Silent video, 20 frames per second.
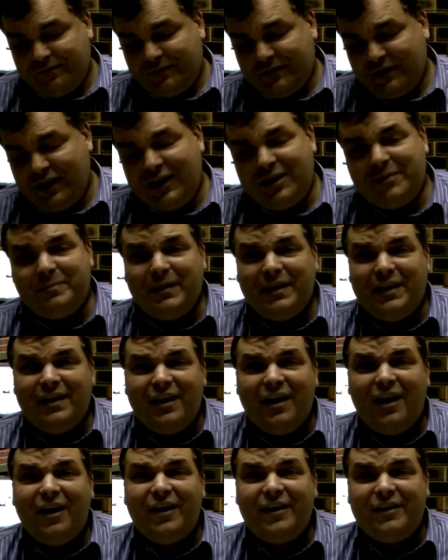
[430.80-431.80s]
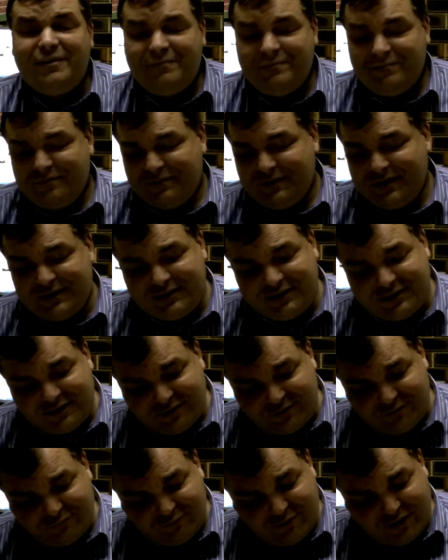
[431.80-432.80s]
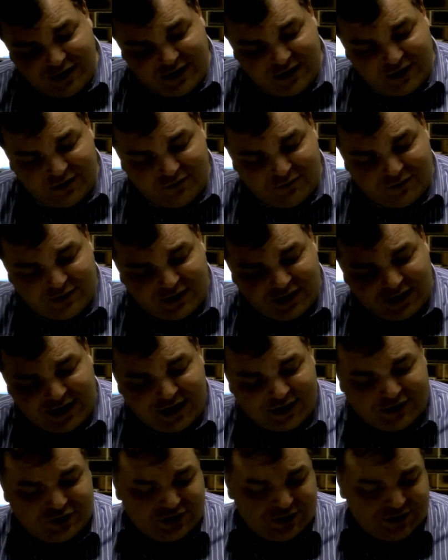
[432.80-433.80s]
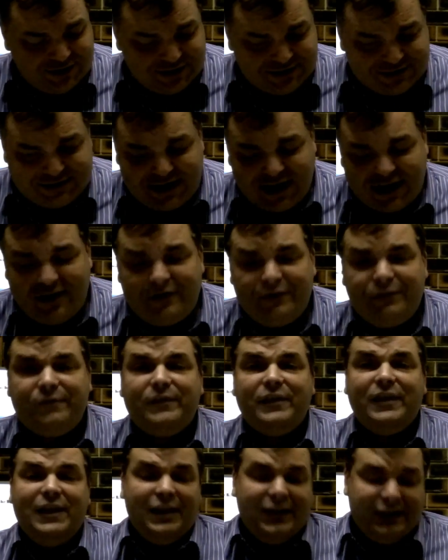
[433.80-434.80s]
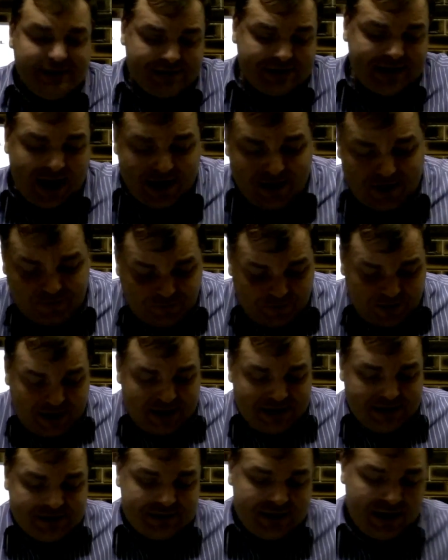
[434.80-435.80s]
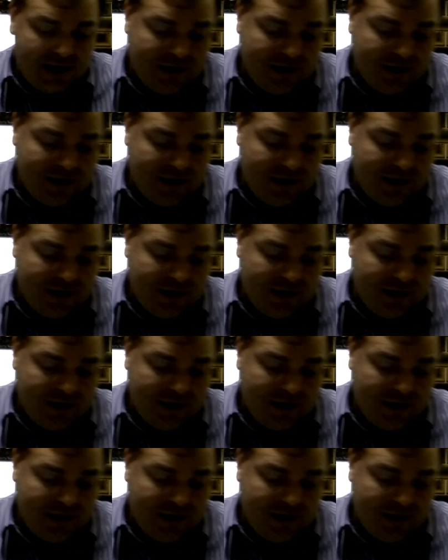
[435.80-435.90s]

it'd be a 9. This is a really good collection. The Zenith, Zenith is a